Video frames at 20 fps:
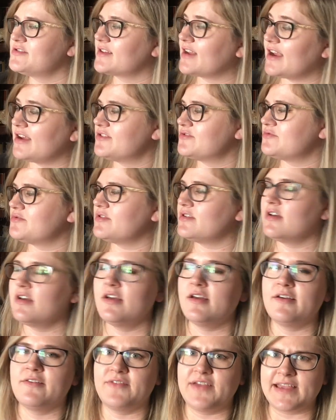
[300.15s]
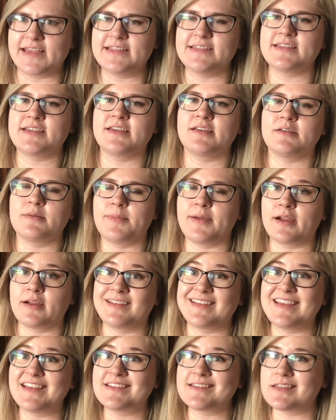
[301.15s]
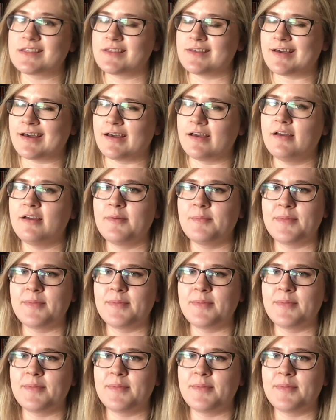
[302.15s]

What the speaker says: casual vacancy. Apparently it's the.